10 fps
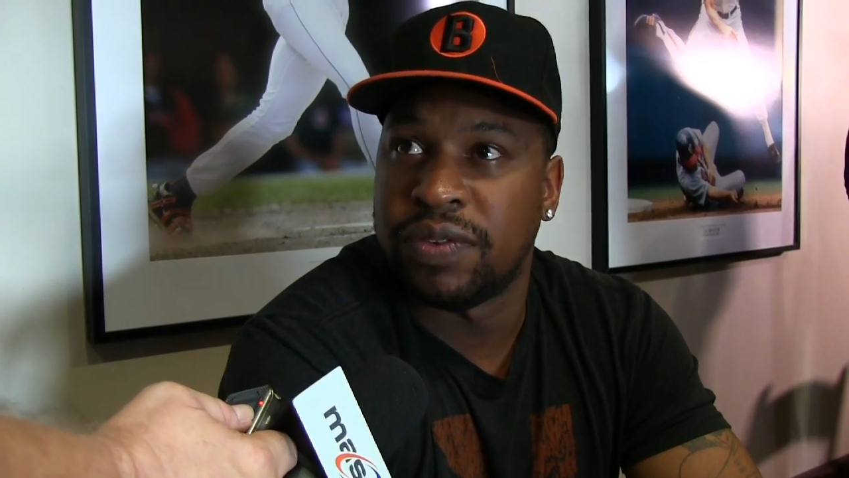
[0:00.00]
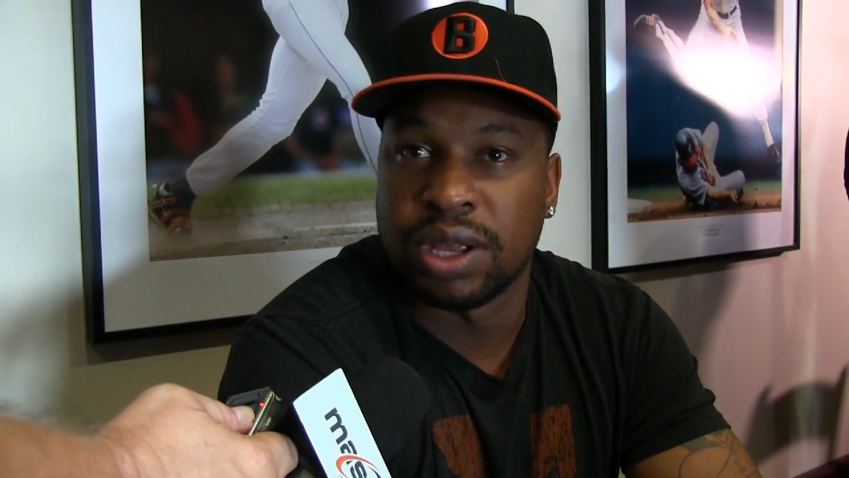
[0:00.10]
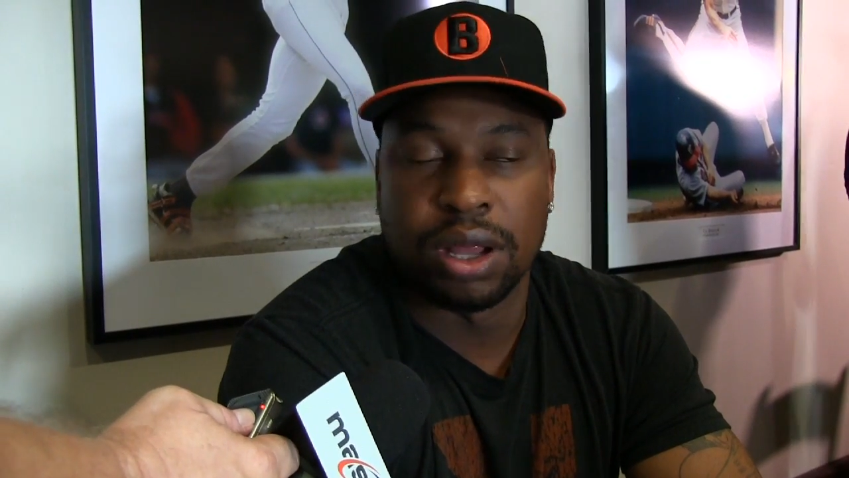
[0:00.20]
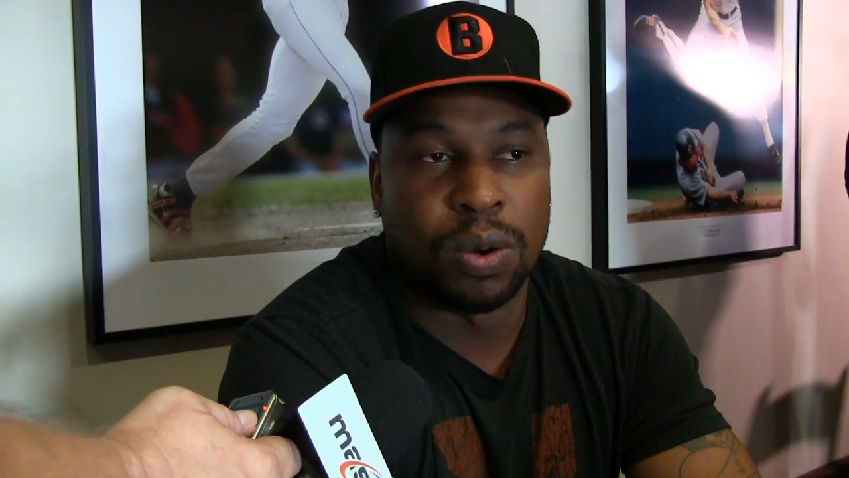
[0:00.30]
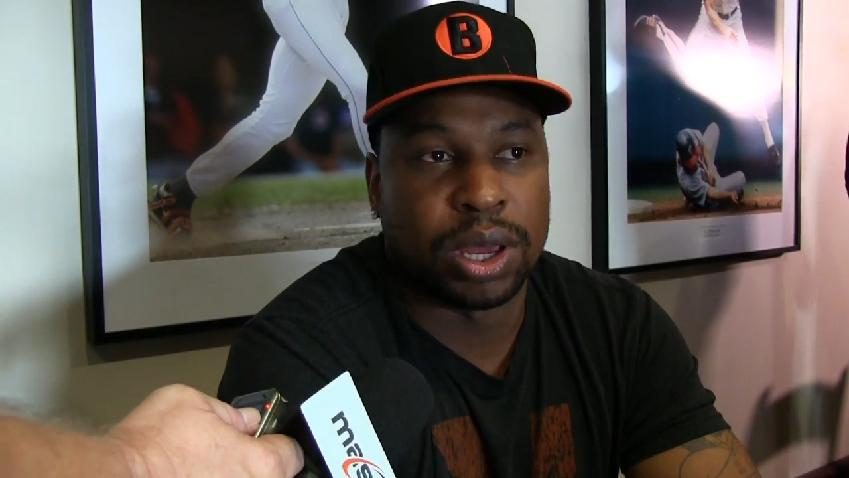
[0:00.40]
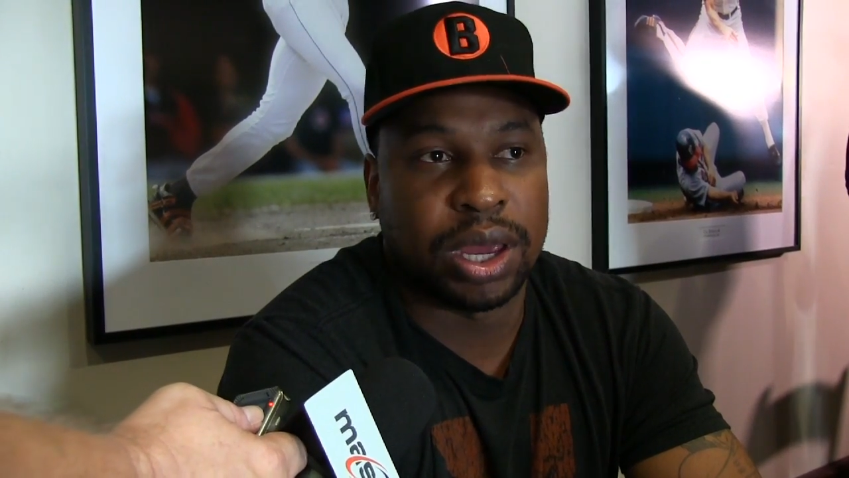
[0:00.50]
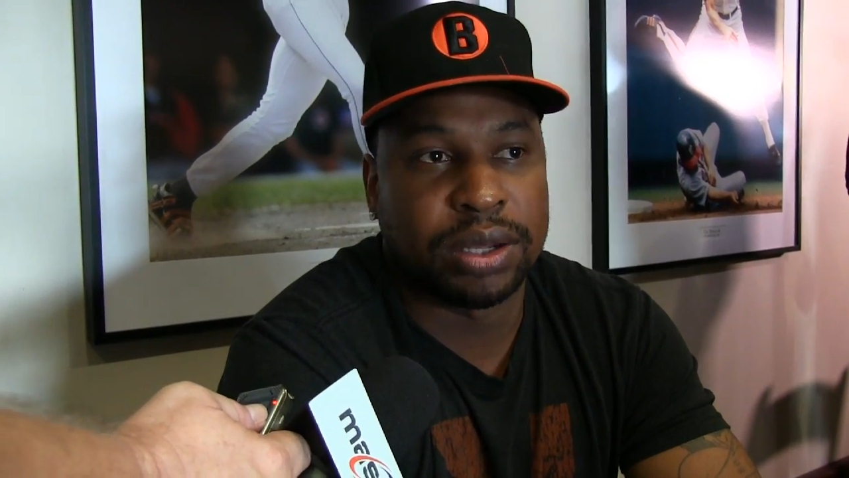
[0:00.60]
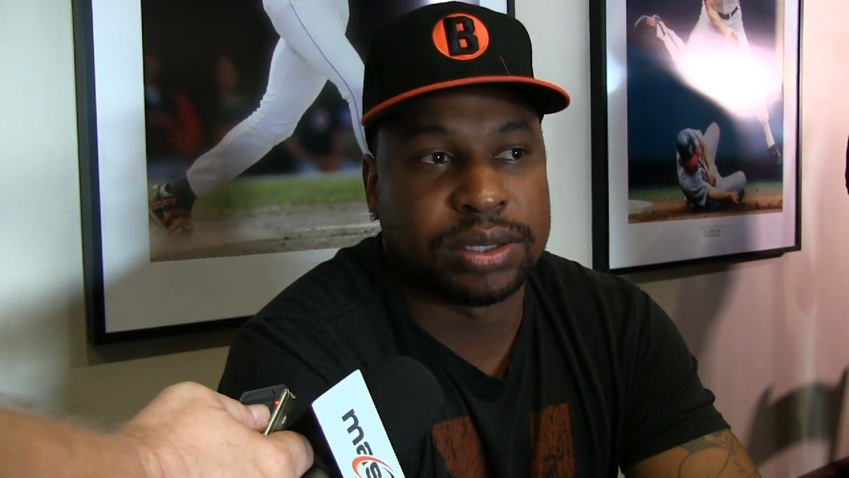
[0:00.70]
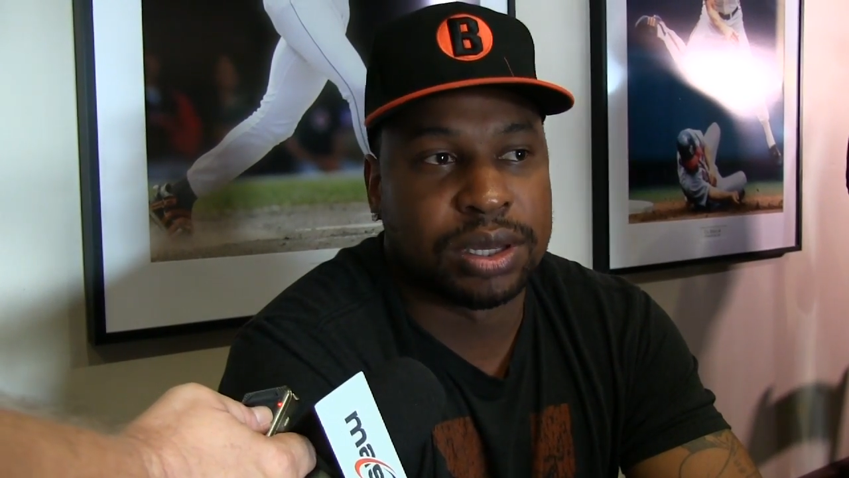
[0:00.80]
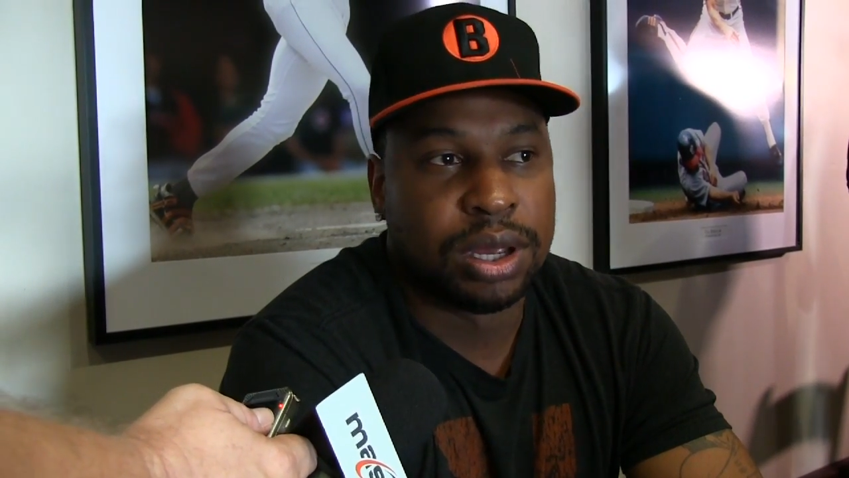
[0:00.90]
He
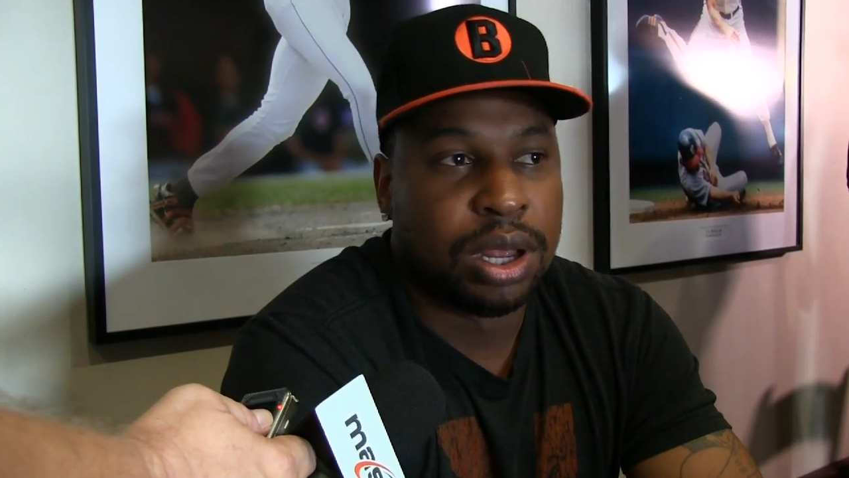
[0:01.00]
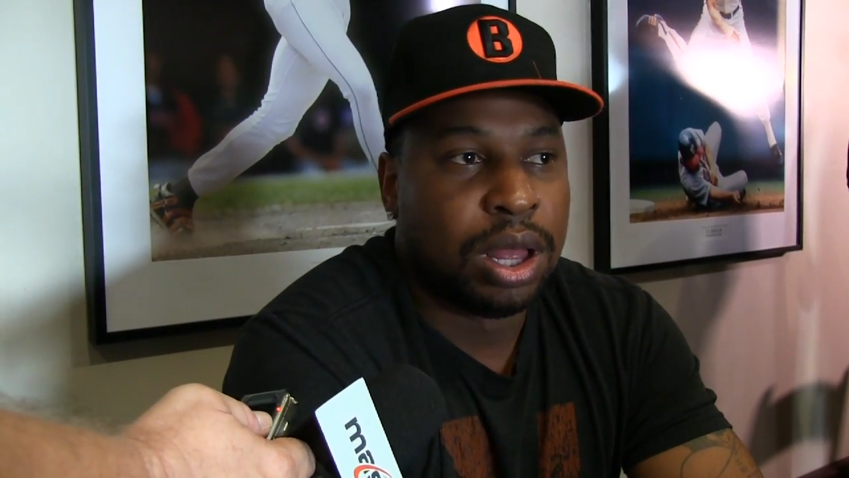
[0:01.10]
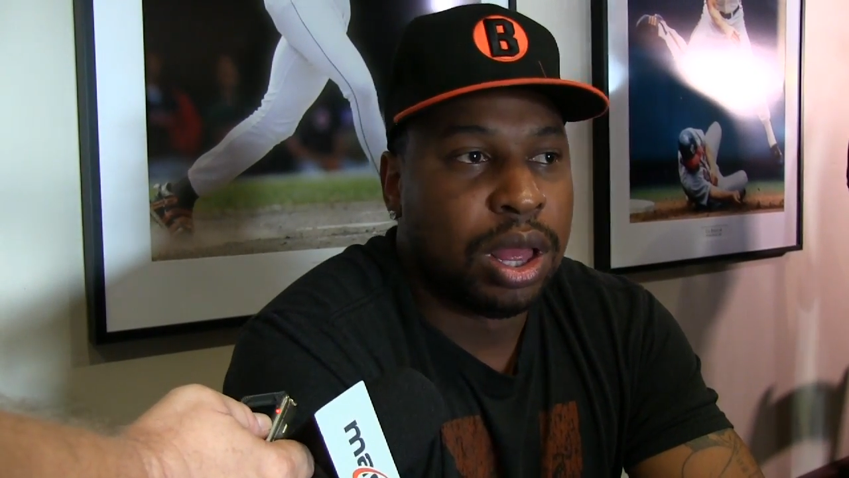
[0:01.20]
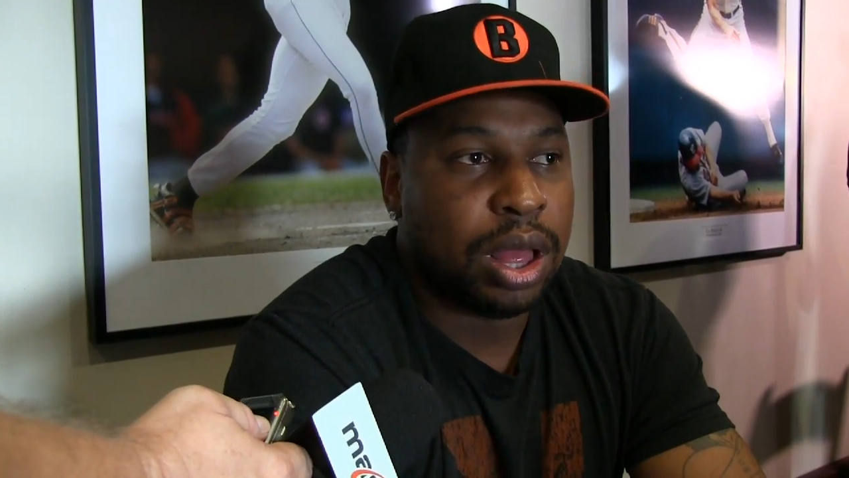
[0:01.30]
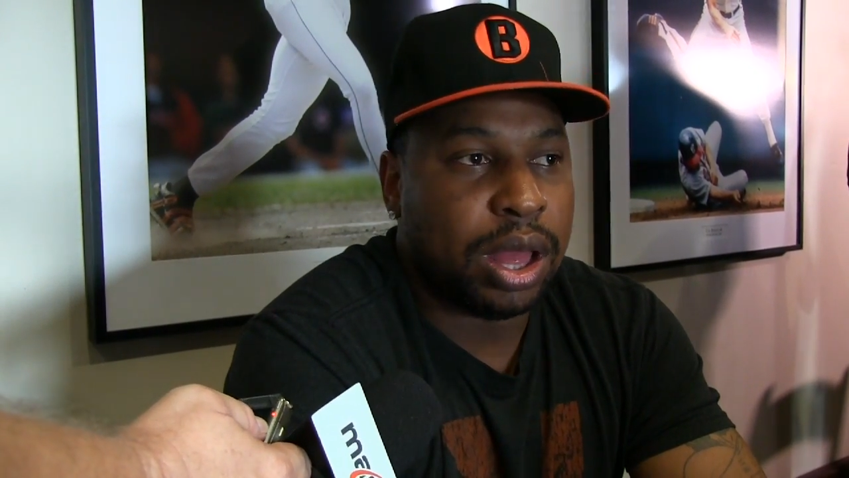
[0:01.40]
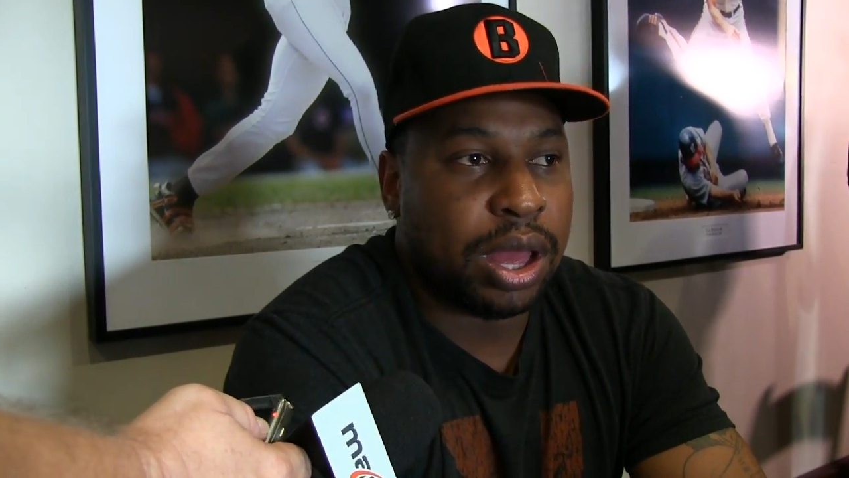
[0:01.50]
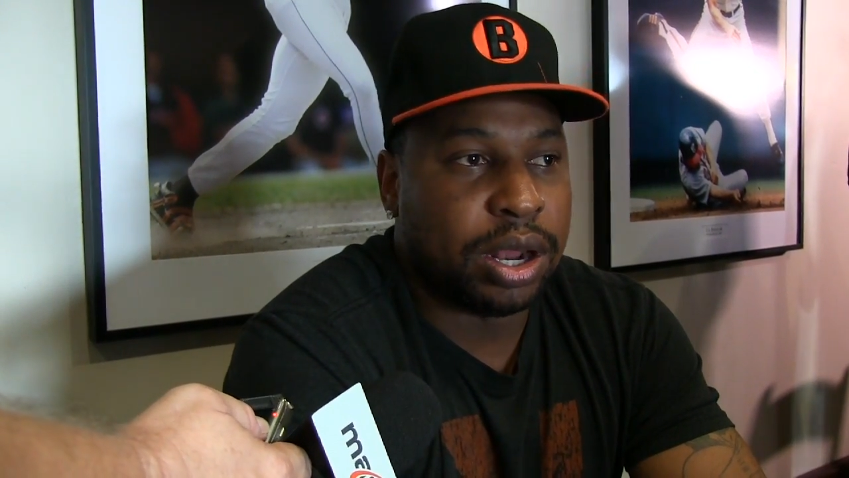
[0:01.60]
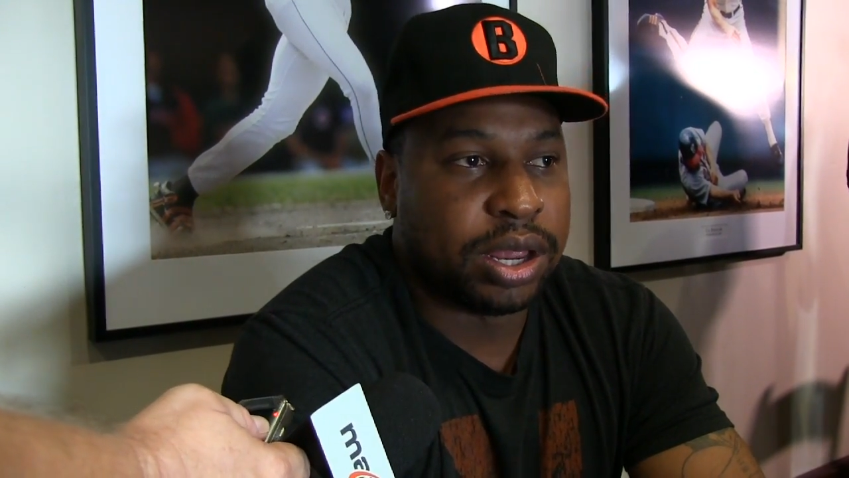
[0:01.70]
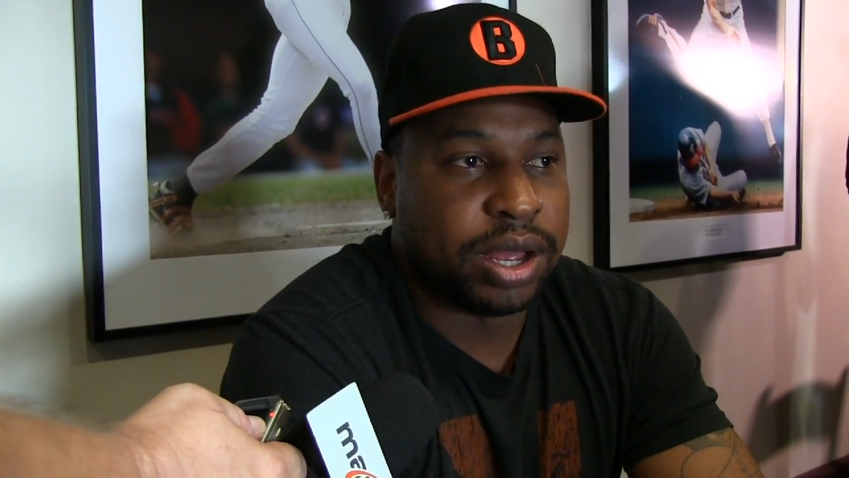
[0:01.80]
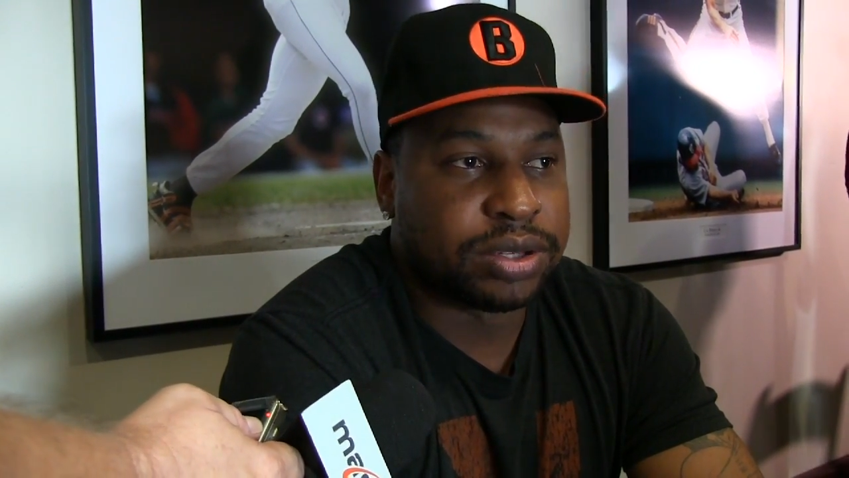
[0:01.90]
locates,
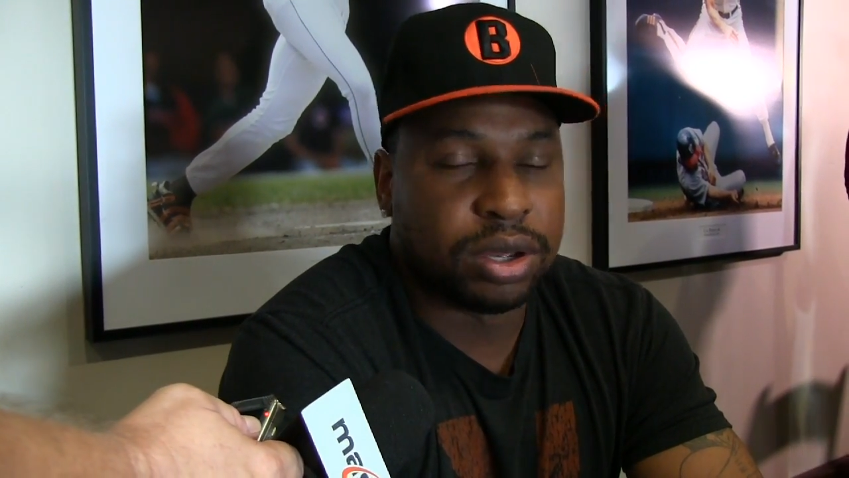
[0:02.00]
and he has